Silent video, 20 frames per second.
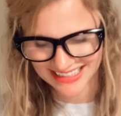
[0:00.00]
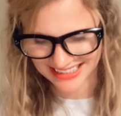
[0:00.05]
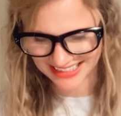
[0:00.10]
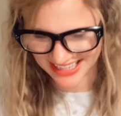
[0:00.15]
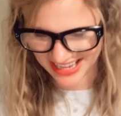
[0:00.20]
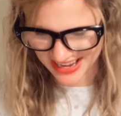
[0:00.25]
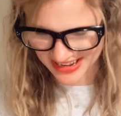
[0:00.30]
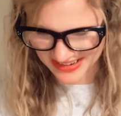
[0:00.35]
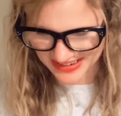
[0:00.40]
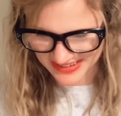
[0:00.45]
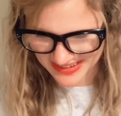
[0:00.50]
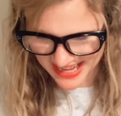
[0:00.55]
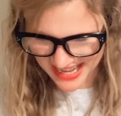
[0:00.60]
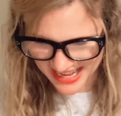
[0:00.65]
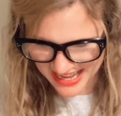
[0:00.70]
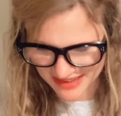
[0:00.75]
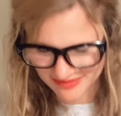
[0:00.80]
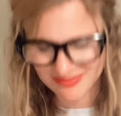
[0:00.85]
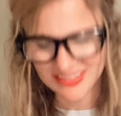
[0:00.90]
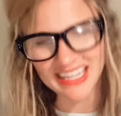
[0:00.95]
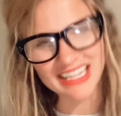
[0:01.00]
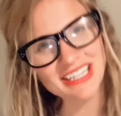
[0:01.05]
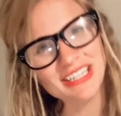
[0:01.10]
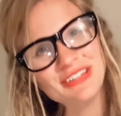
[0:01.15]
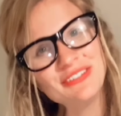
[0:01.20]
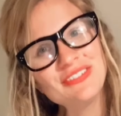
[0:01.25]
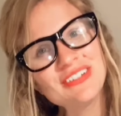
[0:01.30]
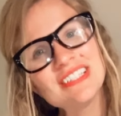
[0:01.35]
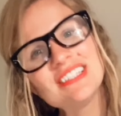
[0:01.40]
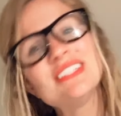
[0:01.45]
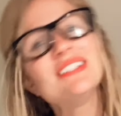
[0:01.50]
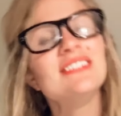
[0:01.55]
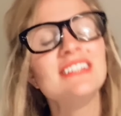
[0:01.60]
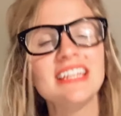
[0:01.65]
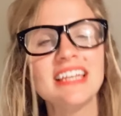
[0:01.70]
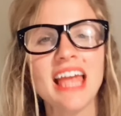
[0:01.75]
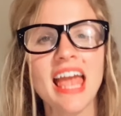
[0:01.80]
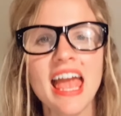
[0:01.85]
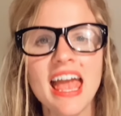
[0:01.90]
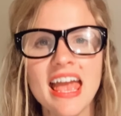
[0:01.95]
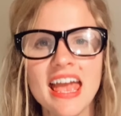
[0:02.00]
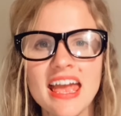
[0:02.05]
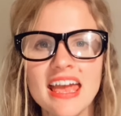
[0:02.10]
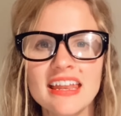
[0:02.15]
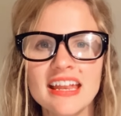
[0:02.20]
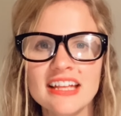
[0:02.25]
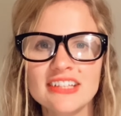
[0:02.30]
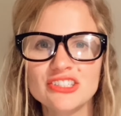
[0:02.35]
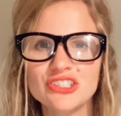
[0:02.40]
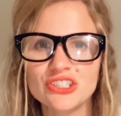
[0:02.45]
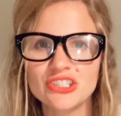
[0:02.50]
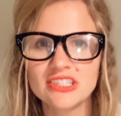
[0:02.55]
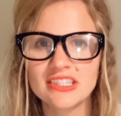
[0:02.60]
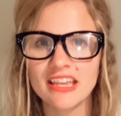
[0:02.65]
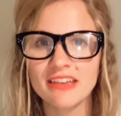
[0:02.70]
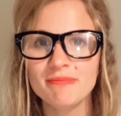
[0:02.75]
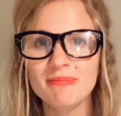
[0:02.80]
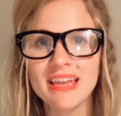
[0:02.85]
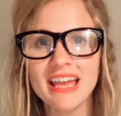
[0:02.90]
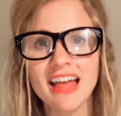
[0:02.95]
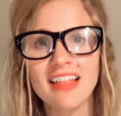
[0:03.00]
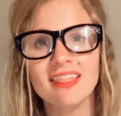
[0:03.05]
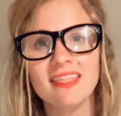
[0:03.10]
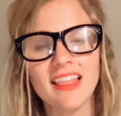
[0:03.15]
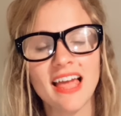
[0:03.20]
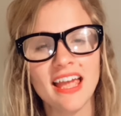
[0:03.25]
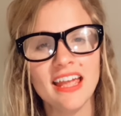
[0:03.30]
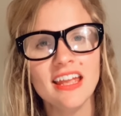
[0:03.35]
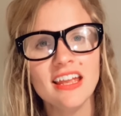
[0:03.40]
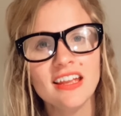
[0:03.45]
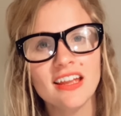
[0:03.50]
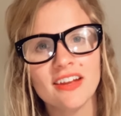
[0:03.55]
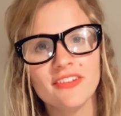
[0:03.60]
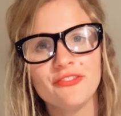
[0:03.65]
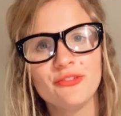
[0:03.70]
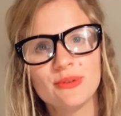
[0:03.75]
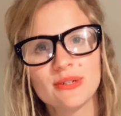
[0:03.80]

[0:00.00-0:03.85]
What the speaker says: So thank you for tuning in, and just give me a like for